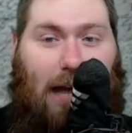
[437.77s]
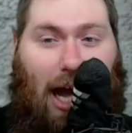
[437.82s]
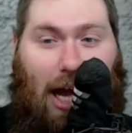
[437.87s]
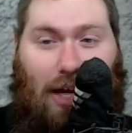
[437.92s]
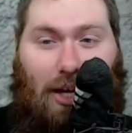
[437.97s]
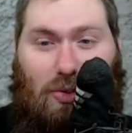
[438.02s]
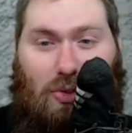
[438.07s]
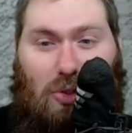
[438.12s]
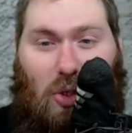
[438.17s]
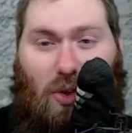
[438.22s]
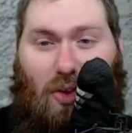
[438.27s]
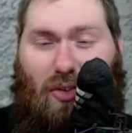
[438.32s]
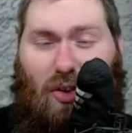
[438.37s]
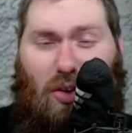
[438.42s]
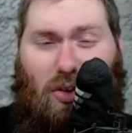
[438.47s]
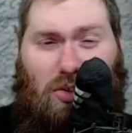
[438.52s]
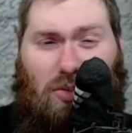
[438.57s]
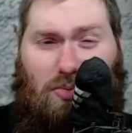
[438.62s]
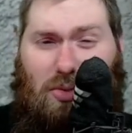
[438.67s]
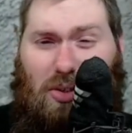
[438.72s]
I don't know if
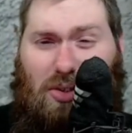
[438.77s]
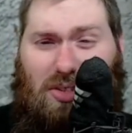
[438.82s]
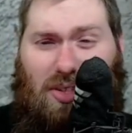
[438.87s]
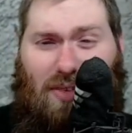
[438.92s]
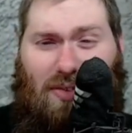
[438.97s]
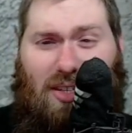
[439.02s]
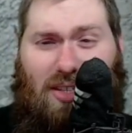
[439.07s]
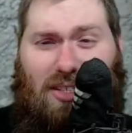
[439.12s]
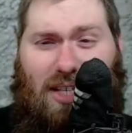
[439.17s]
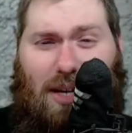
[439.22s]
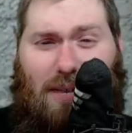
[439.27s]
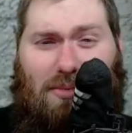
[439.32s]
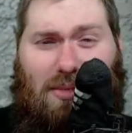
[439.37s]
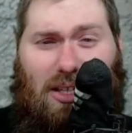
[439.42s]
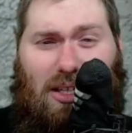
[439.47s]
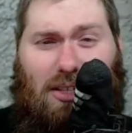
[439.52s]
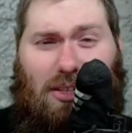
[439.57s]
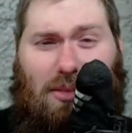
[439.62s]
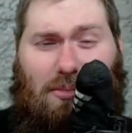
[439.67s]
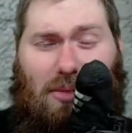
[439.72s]
Ultra Pros have that same
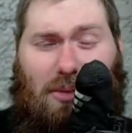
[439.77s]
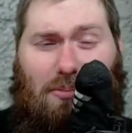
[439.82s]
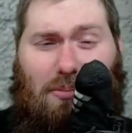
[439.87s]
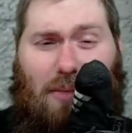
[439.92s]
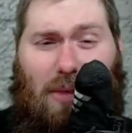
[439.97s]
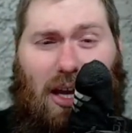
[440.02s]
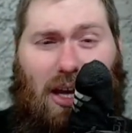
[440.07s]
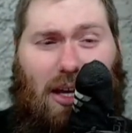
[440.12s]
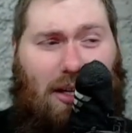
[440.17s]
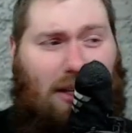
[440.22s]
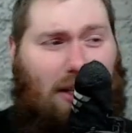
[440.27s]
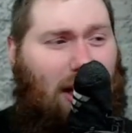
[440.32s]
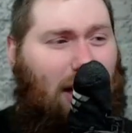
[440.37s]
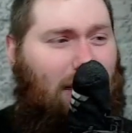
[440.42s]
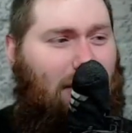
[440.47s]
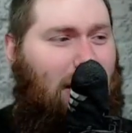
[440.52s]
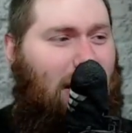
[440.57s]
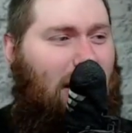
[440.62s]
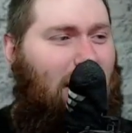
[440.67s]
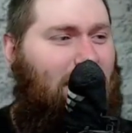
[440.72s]
deal, but man,
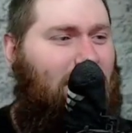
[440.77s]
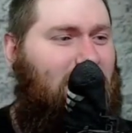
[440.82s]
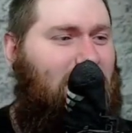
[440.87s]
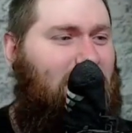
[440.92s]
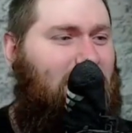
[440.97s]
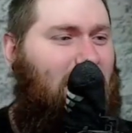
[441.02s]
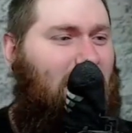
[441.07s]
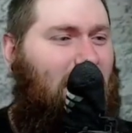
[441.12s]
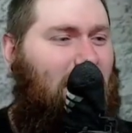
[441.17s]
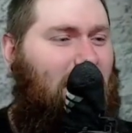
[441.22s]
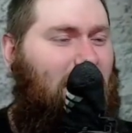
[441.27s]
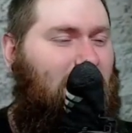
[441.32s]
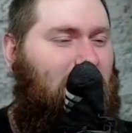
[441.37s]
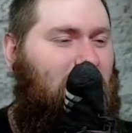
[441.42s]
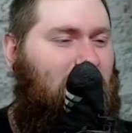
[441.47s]
I'd have to say,